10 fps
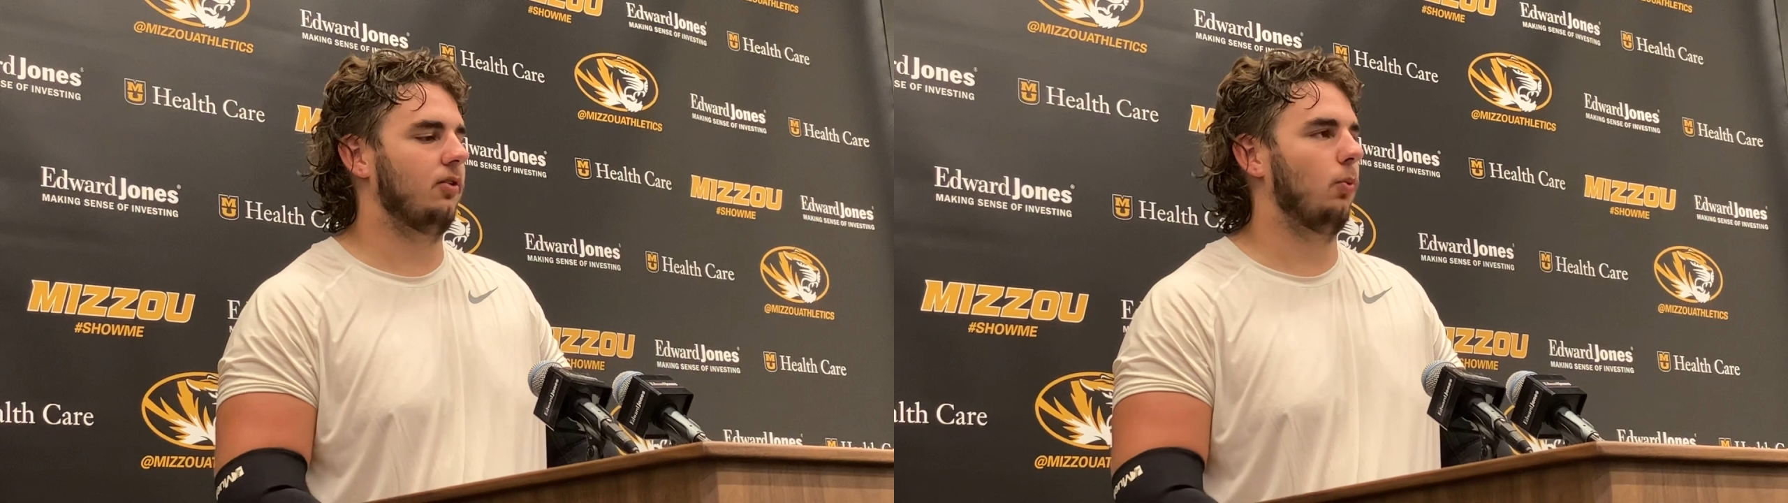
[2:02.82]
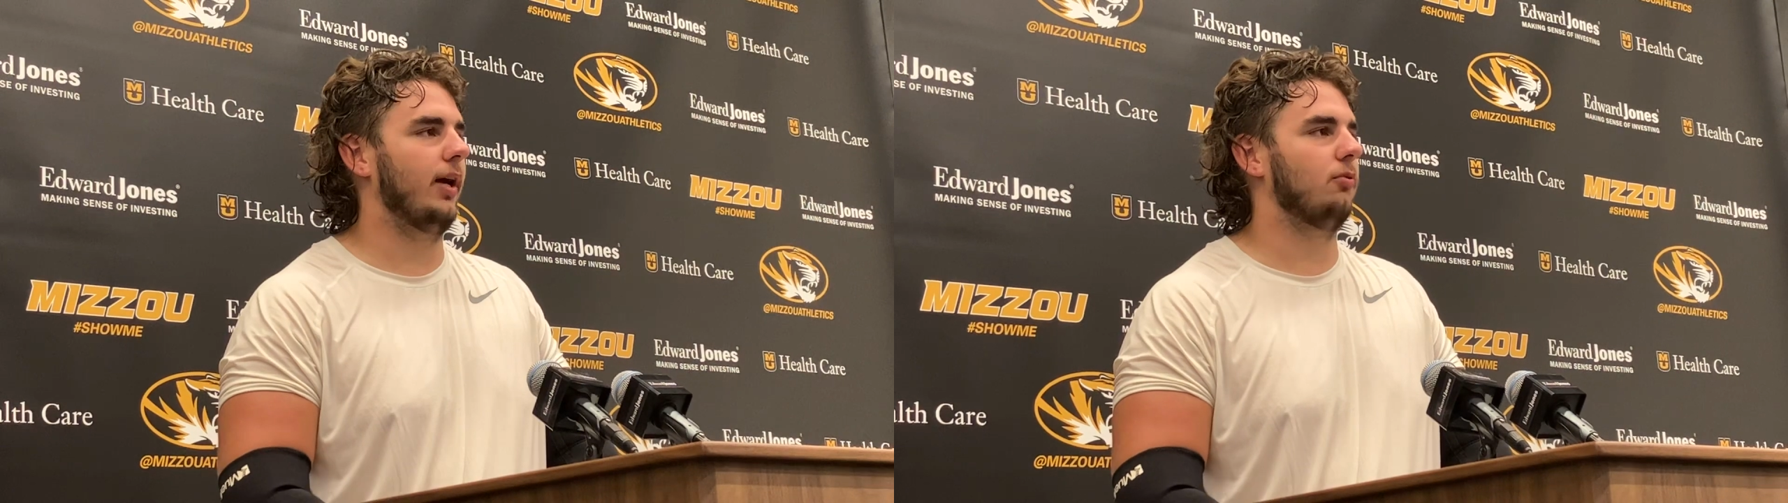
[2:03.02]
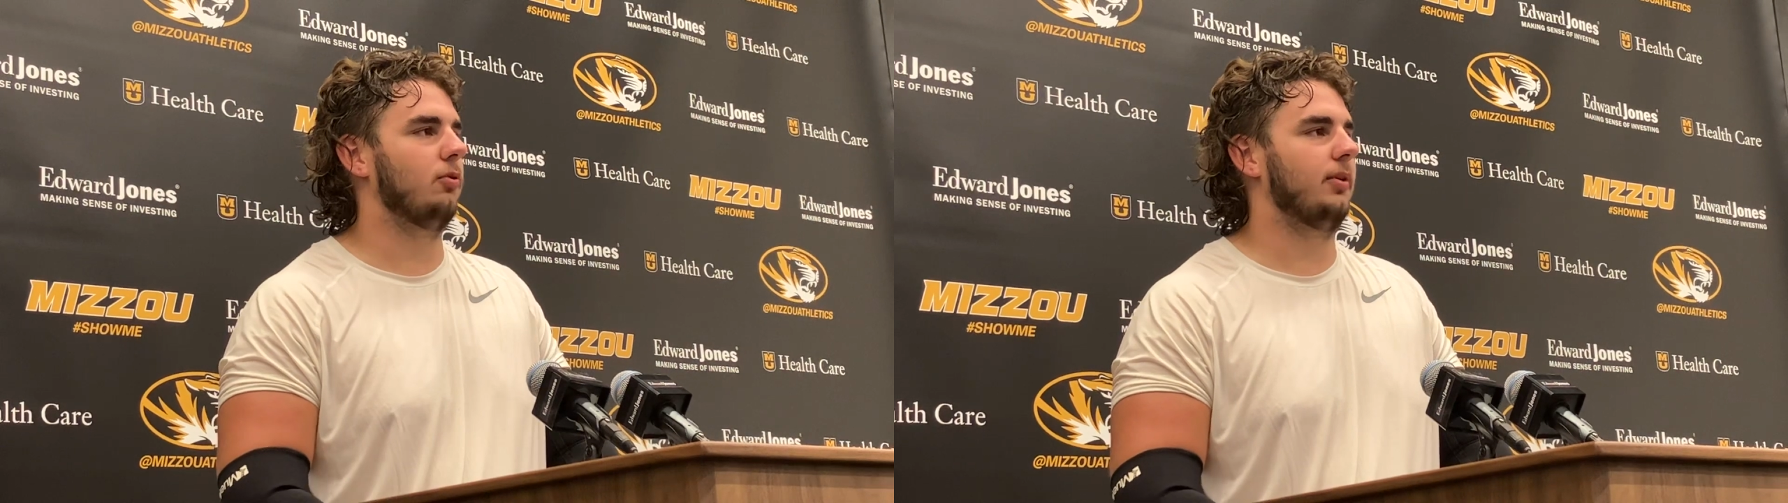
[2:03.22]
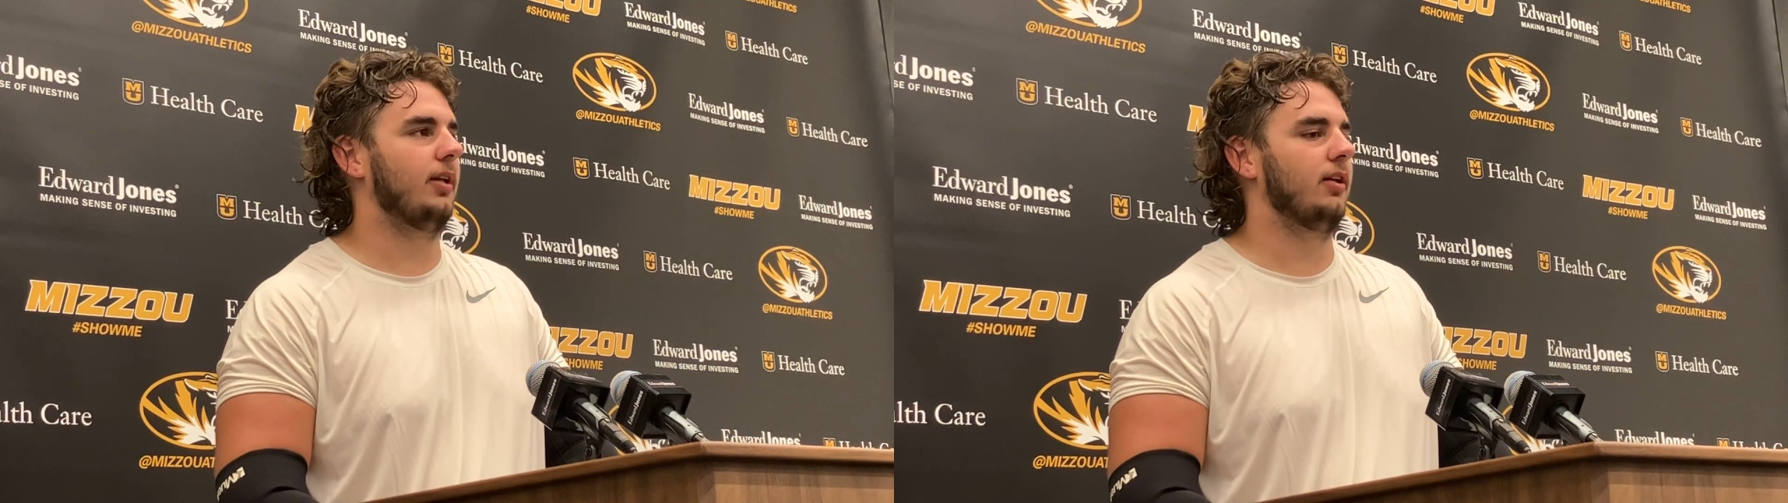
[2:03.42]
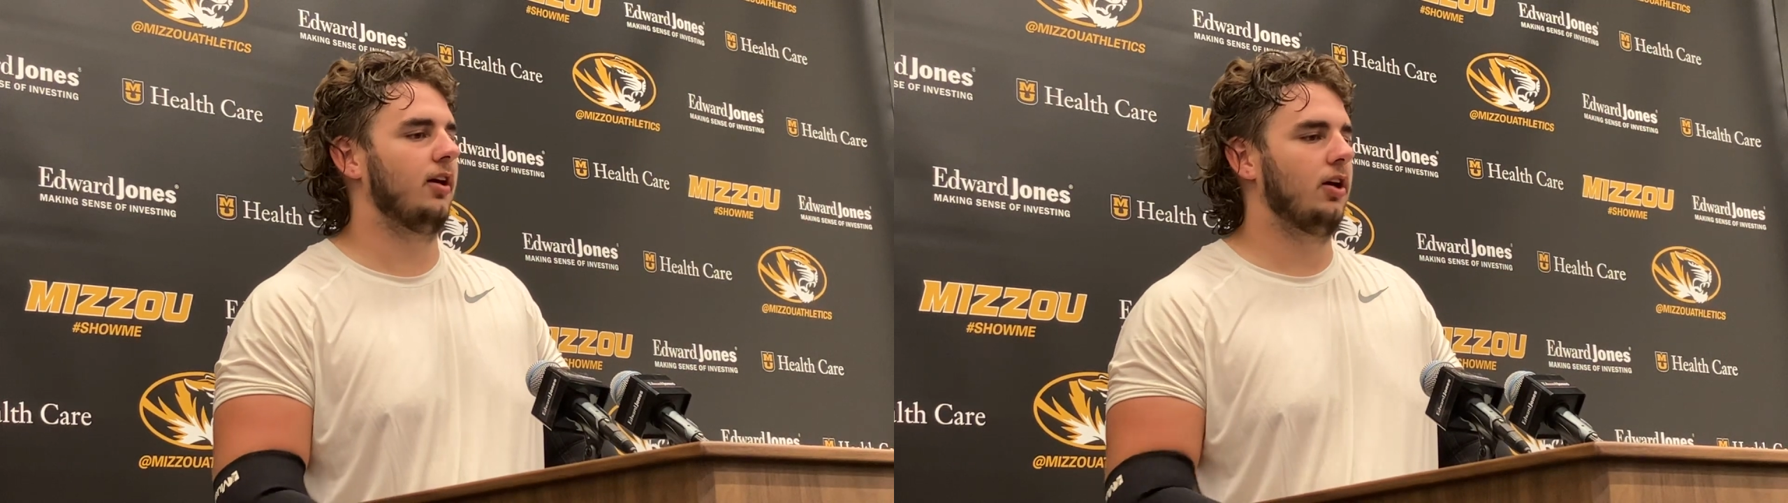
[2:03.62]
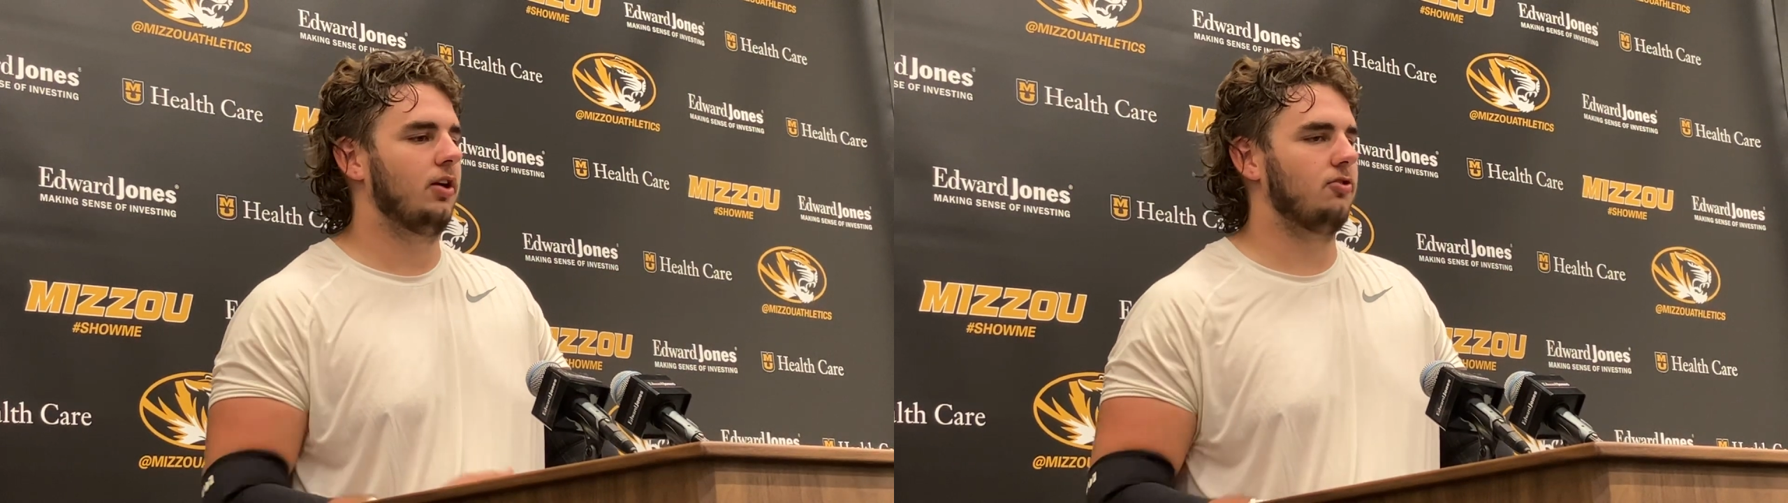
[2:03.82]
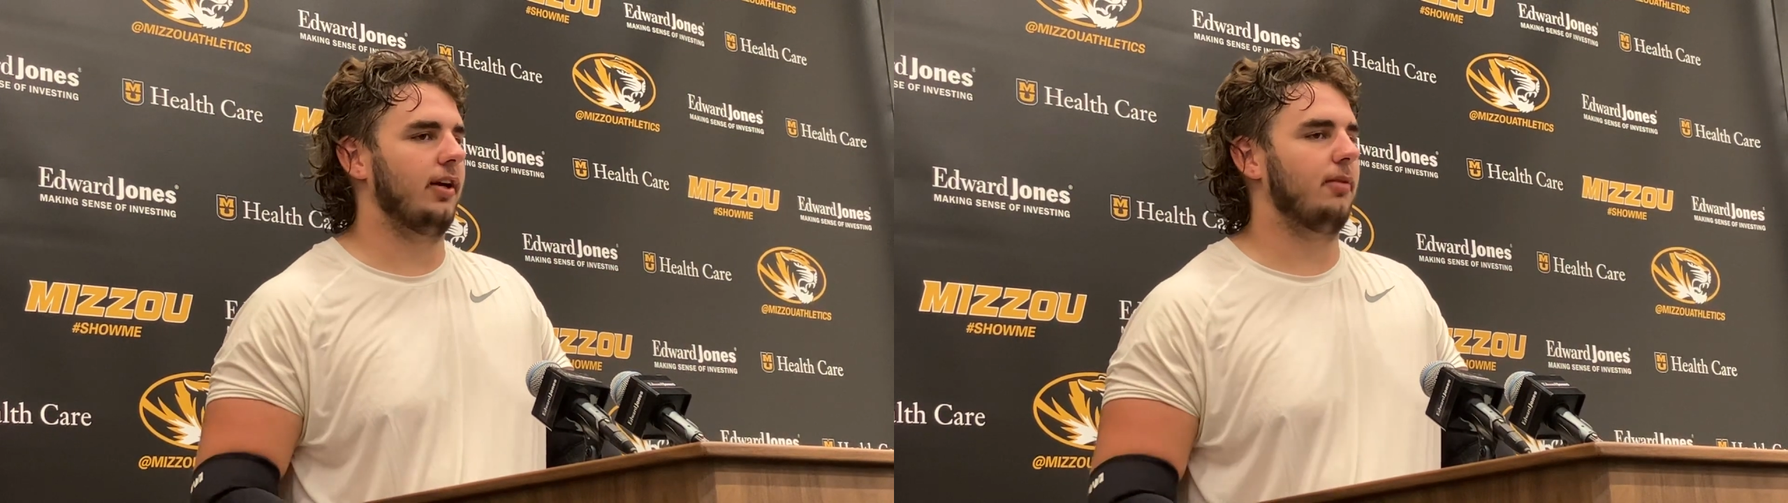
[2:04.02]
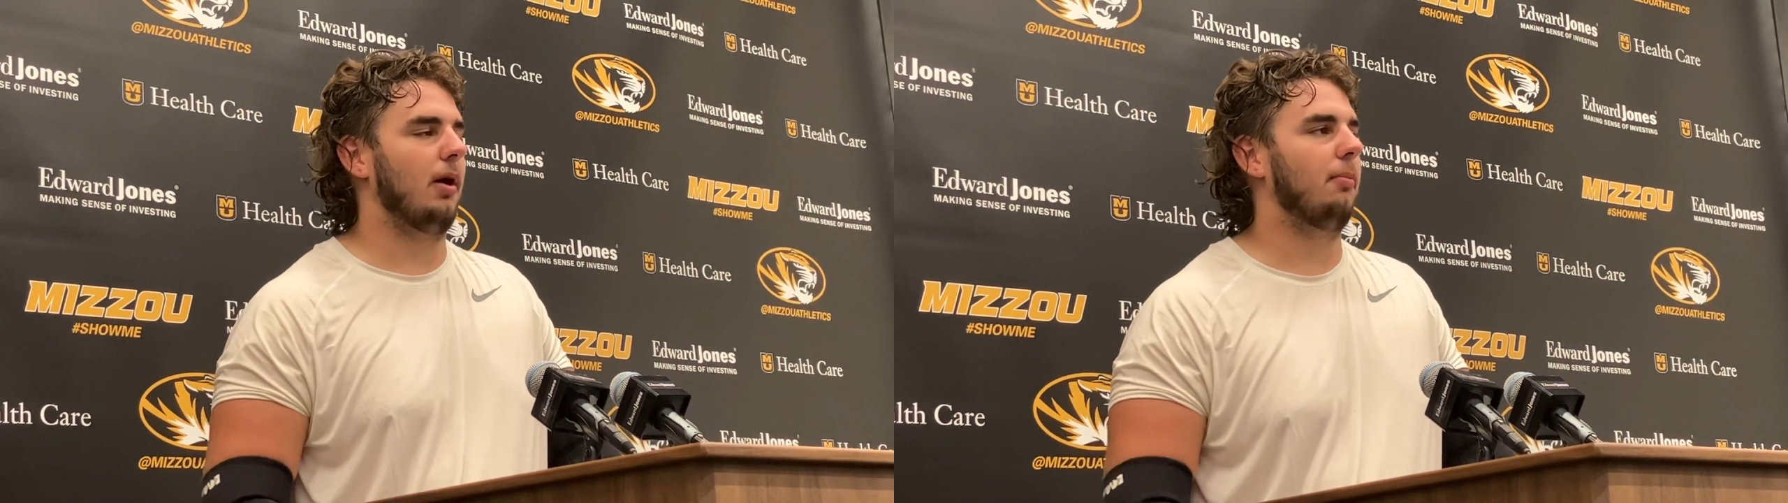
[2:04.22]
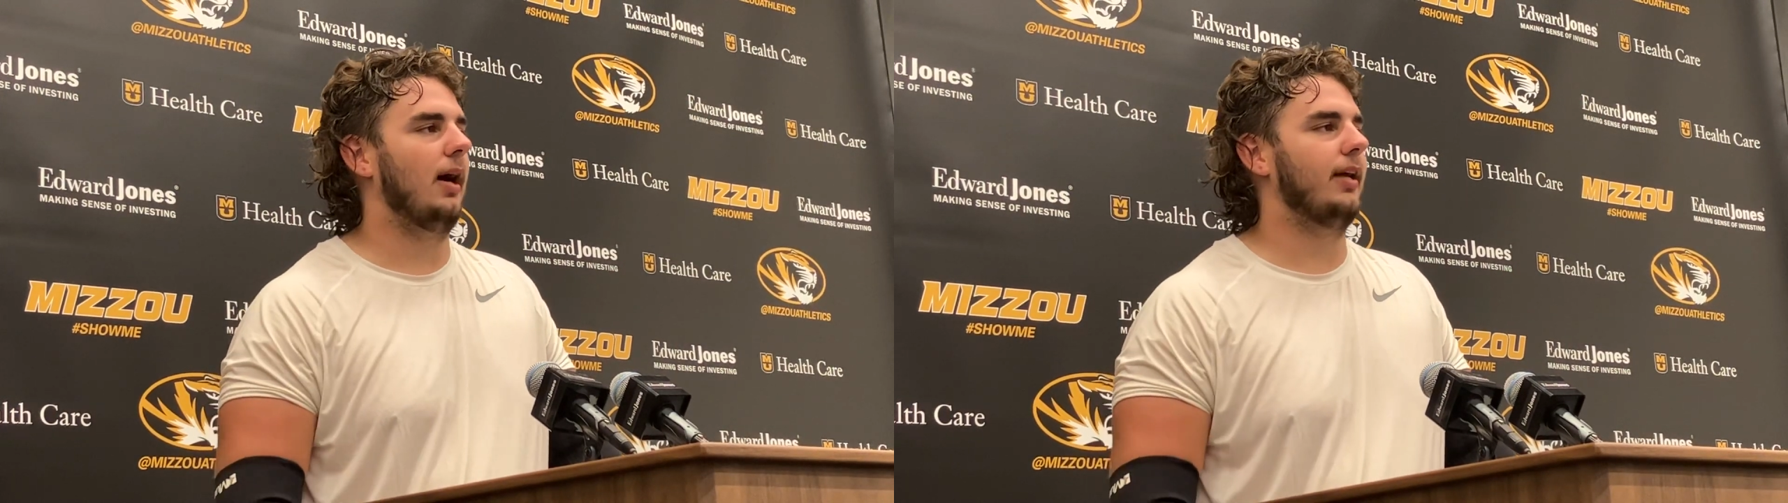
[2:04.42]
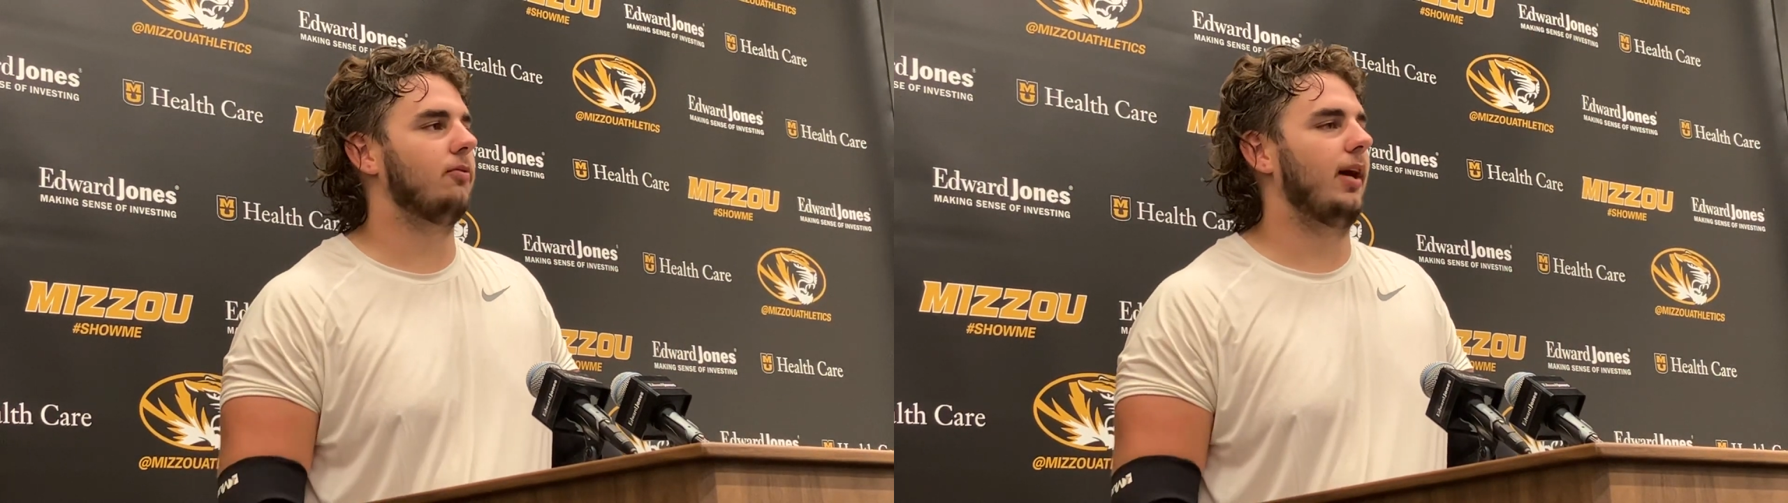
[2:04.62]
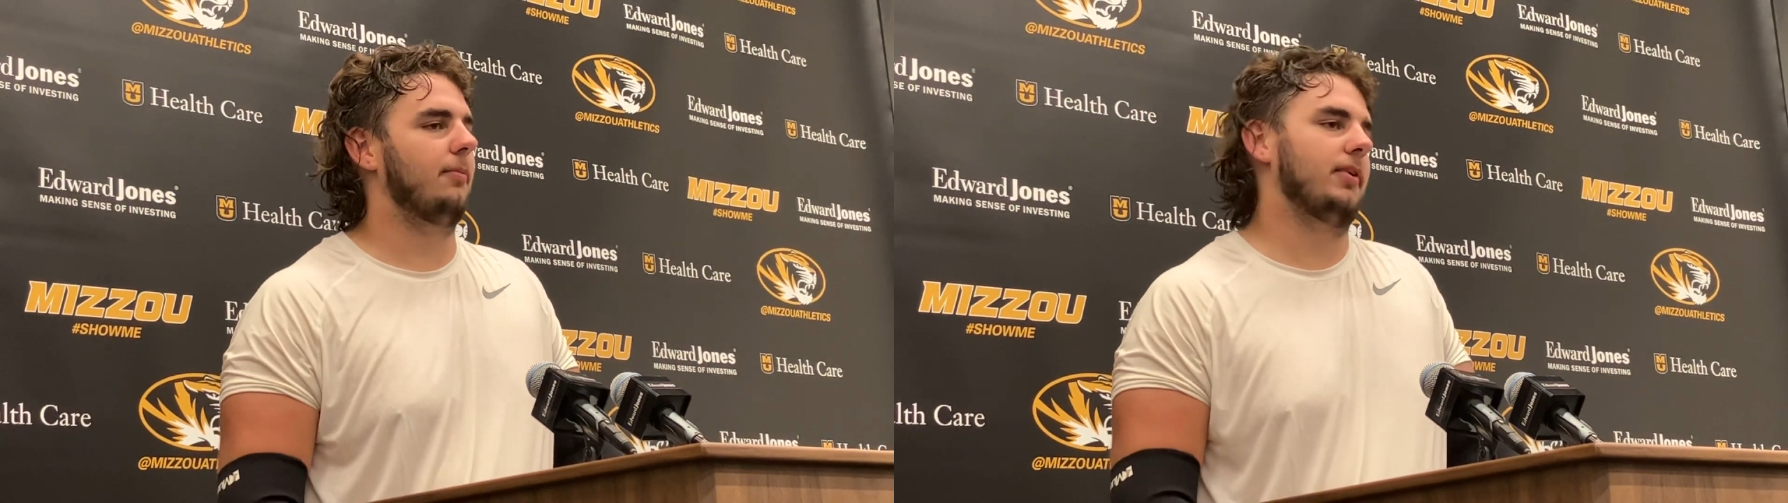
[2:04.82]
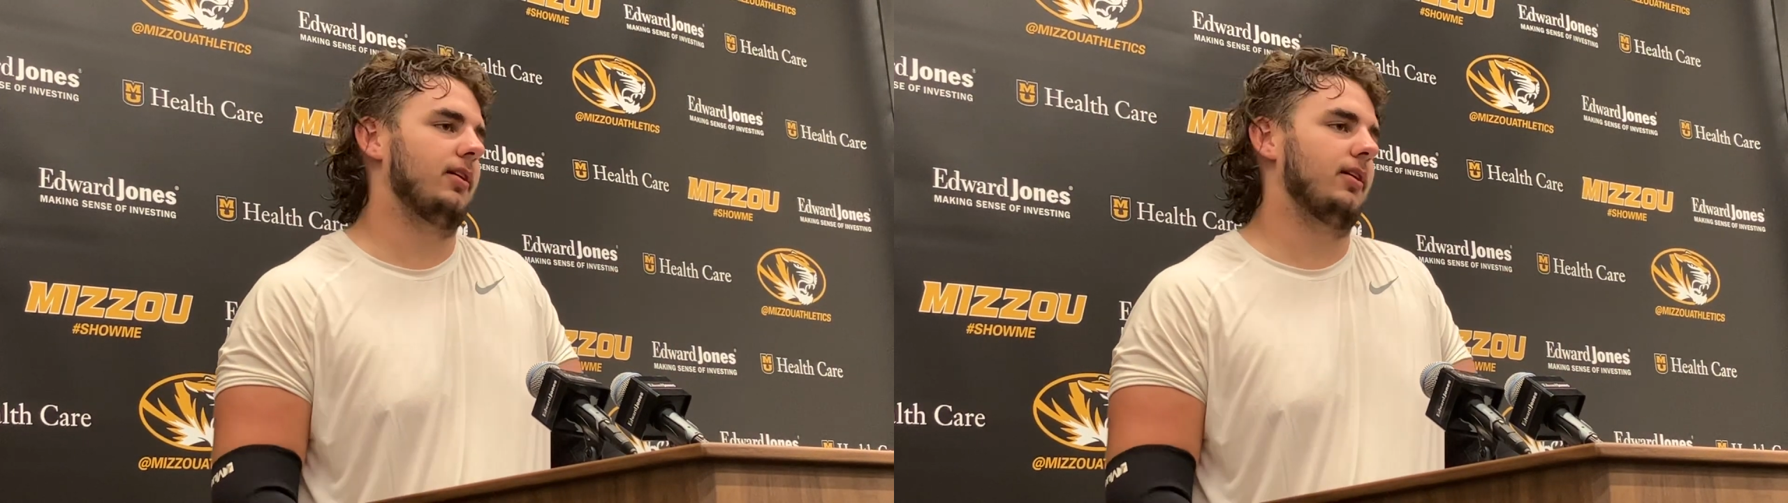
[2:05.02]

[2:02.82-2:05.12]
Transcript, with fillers: the weight room and then trying to get my body right